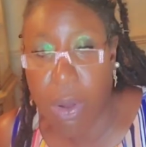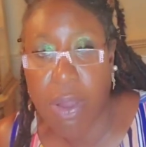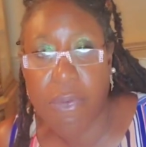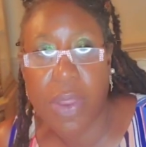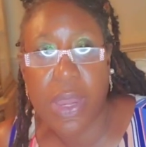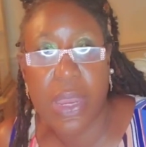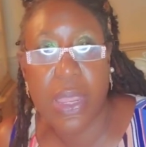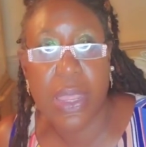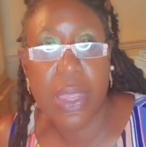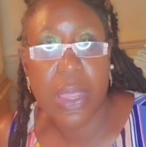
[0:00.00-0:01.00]

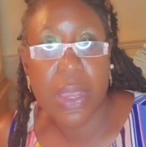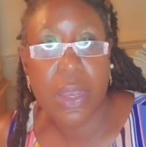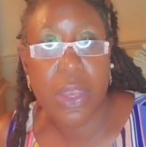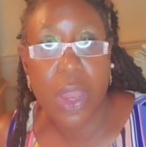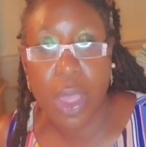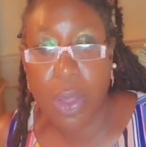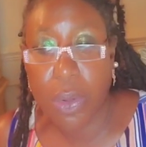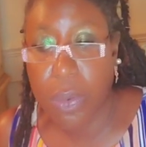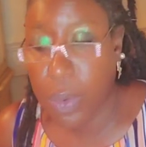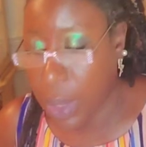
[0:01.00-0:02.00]
already
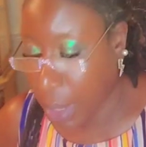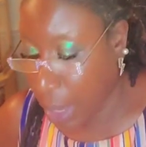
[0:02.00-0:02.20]
know